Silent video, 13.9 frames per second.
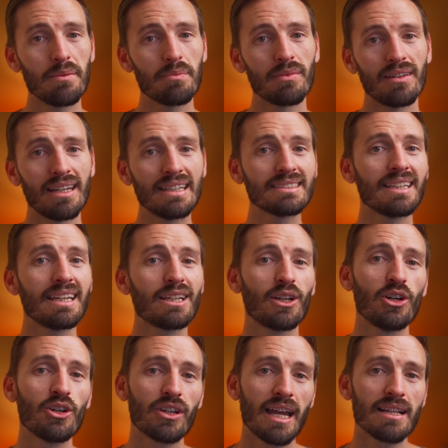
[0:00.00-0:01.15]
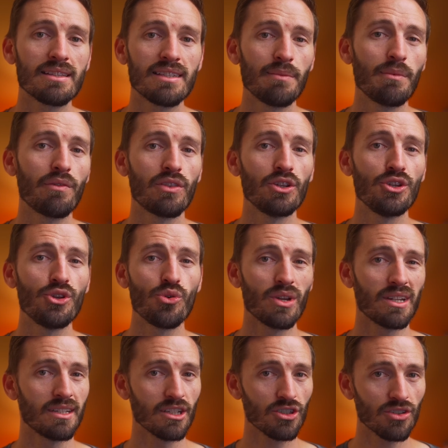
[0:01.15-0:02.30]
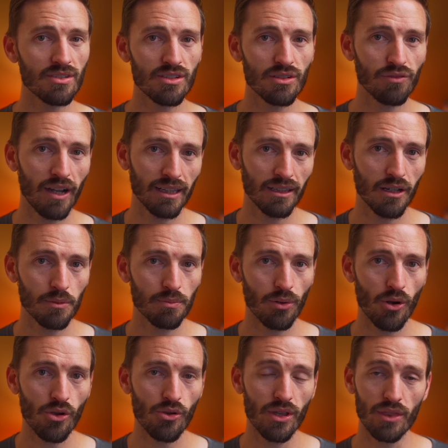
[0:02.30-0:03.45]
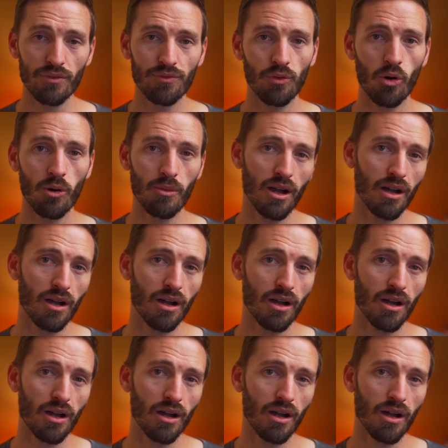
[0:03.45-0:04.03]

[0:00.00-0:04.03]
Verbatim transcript: up, let's take a look at some of the new additions to Final Cut Pro in the form